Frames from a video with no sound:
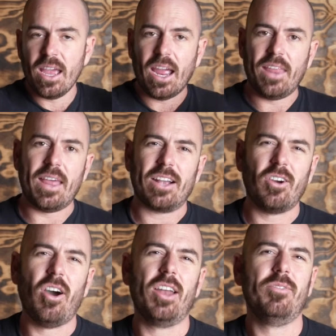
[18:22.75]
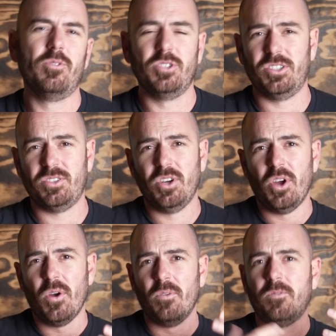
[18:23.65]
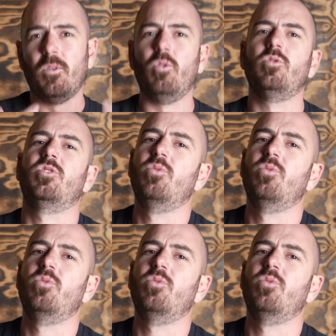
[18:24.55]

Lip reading: And that kind of all just falls